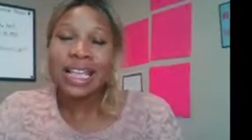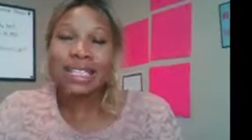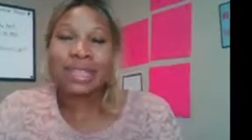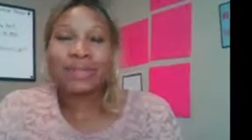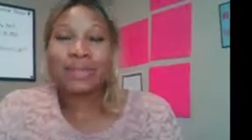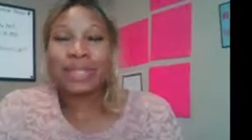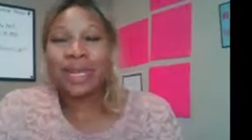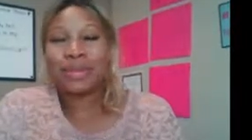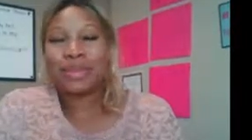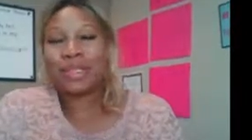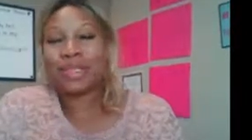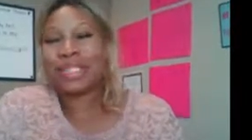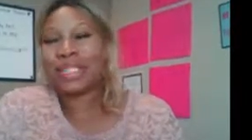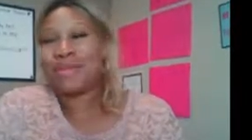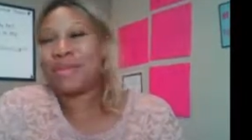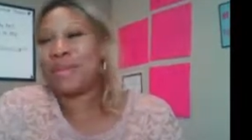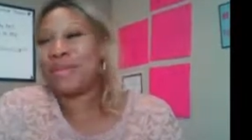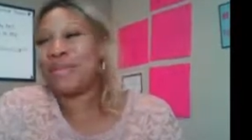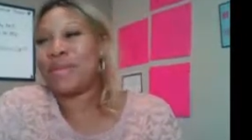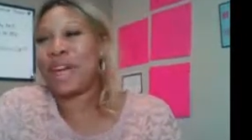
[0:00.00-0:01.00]
Sometimes you
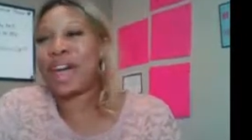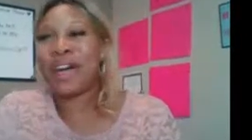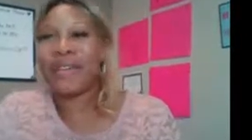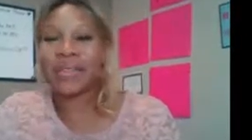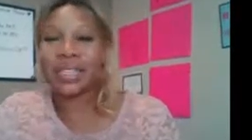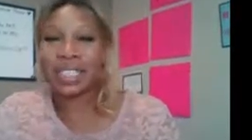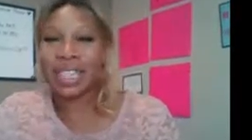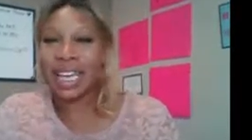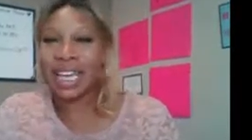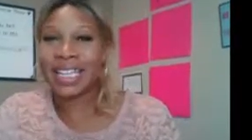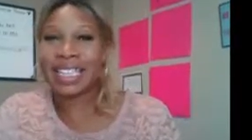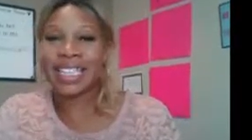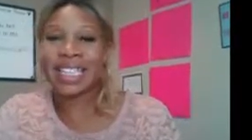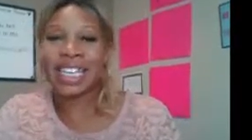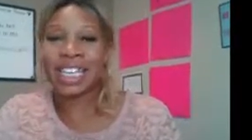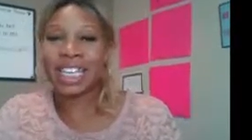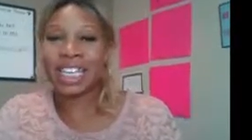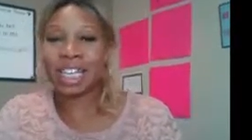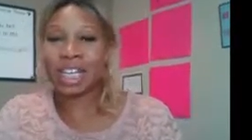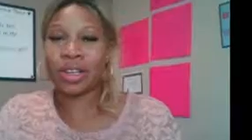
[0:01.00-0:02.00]
see people
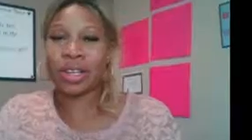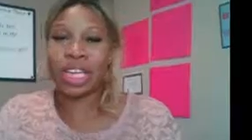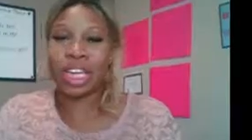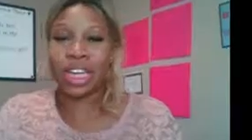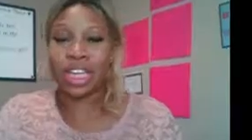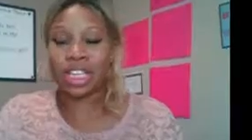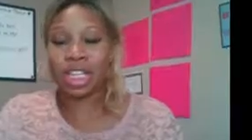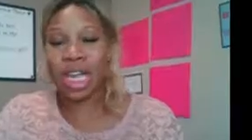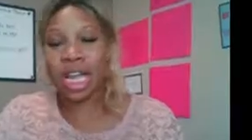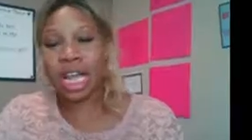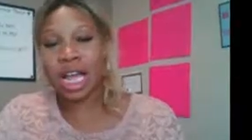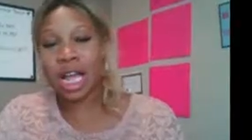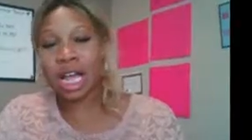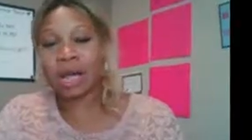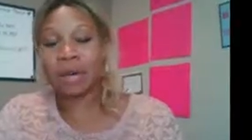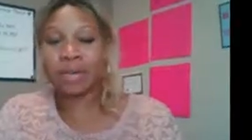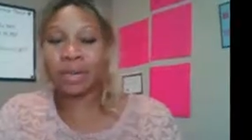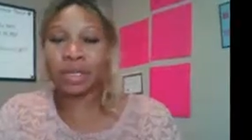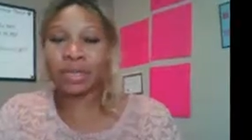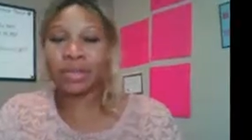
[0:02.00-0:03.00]
advertising, get a
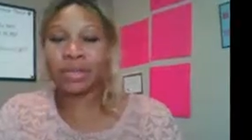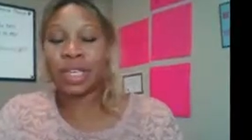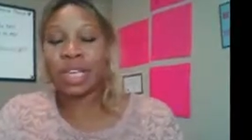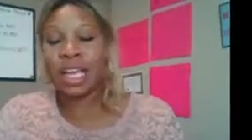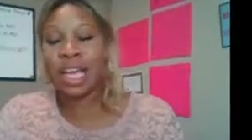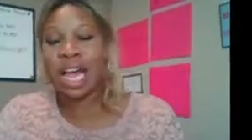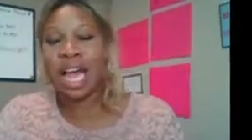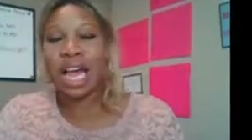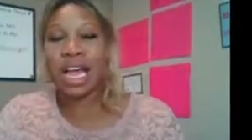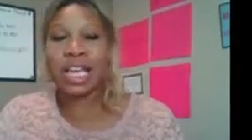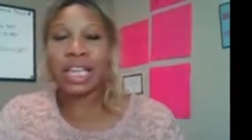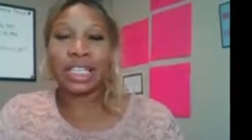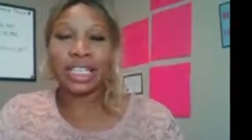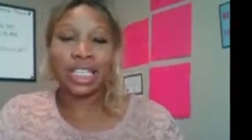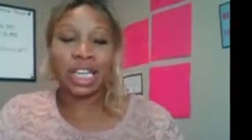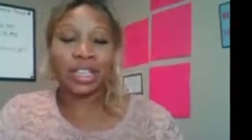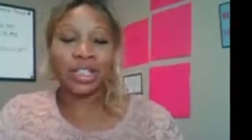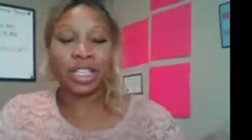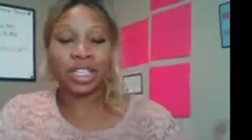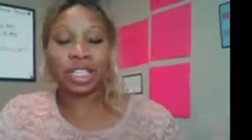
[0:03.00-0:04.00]
job and
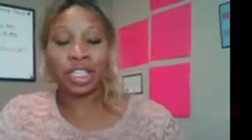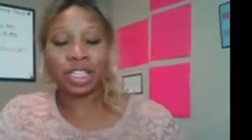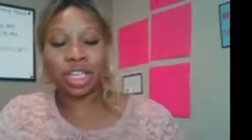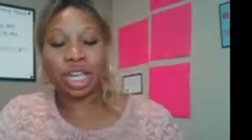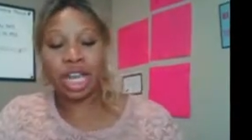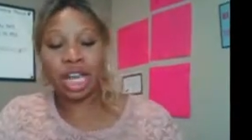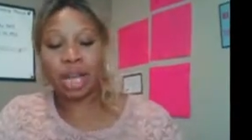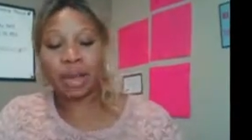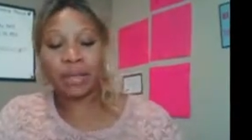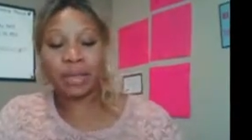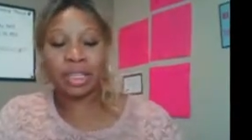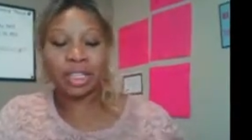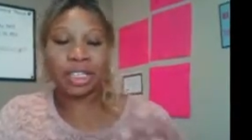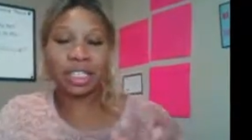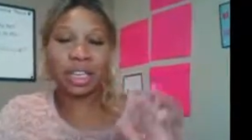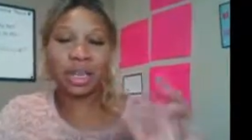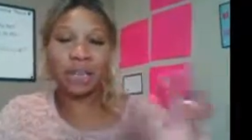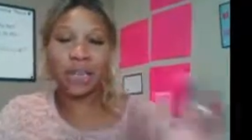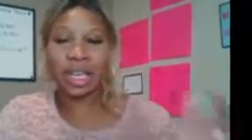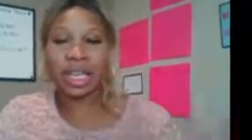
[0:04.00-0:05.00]
start this job and
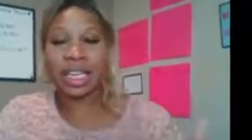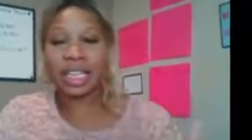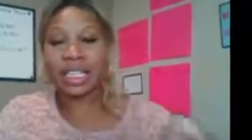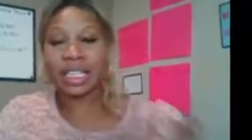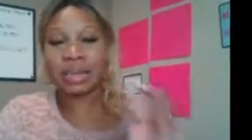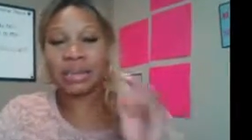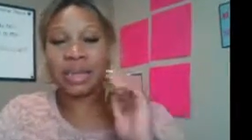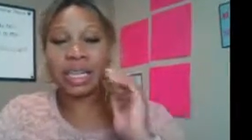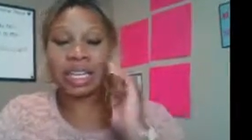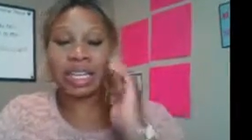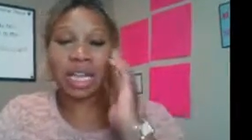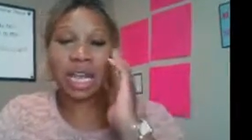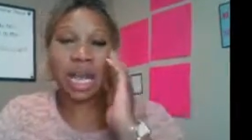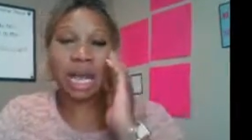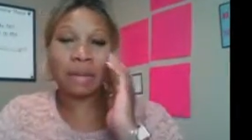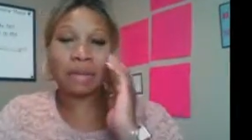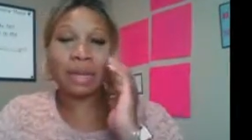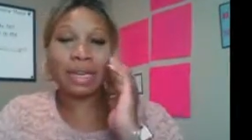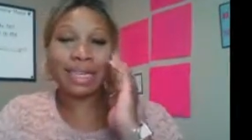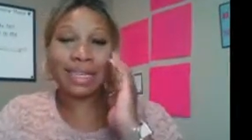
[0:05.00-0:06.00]
start making some
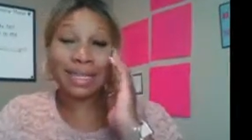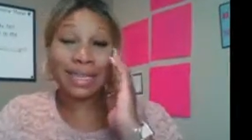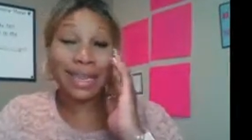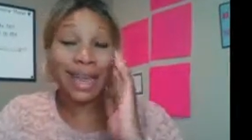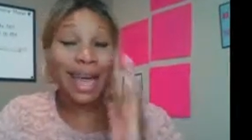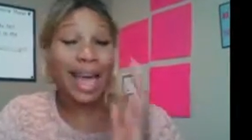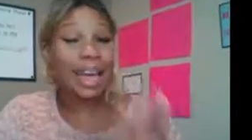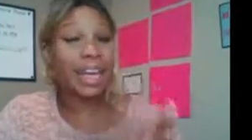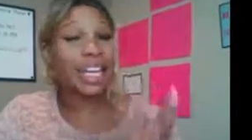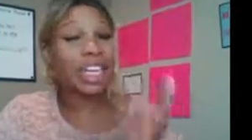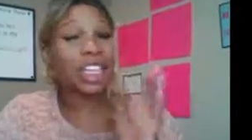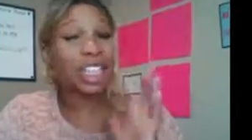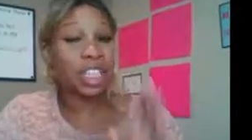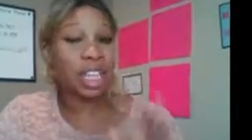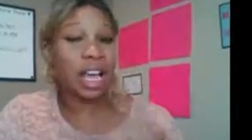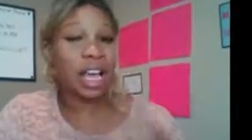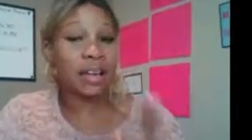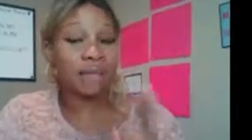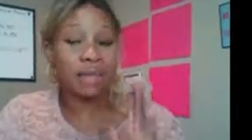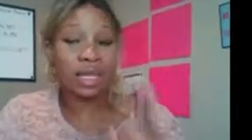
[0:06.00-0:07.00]
income. It's not a
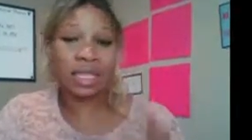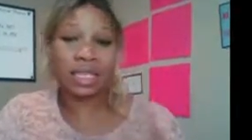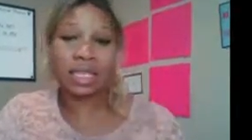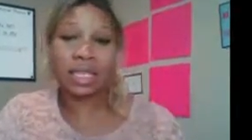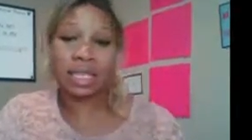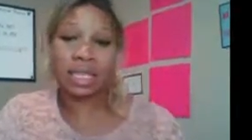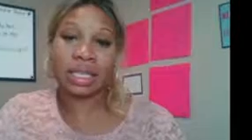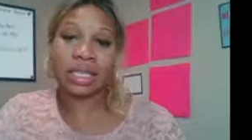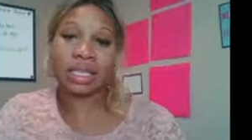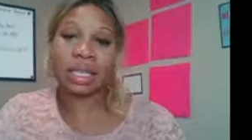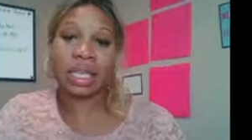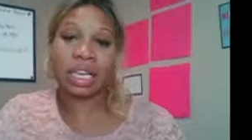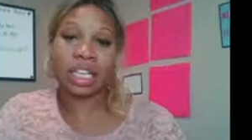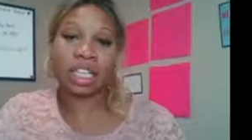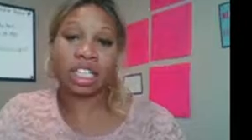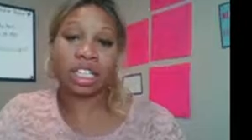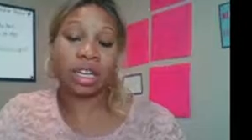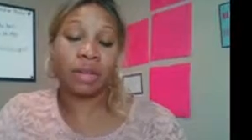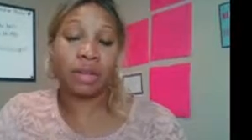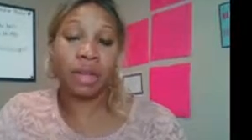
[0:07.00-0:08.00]
job. This is a
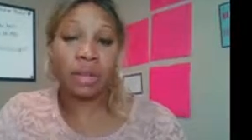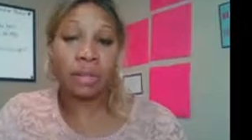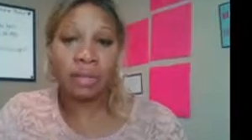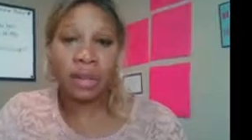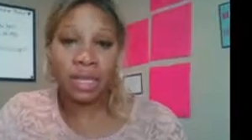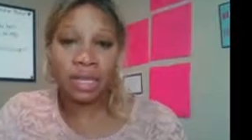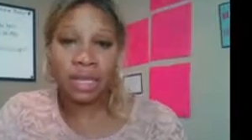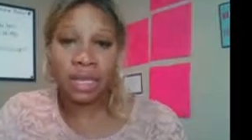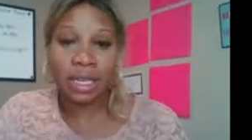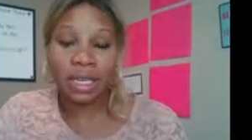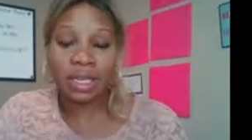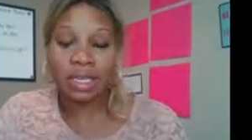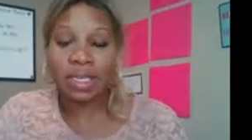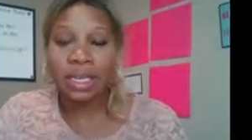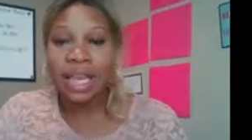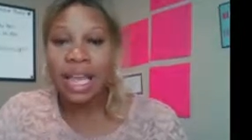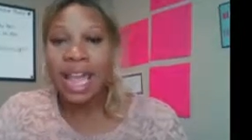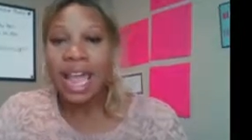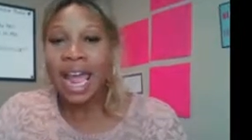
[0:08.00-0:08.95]
legitimate business.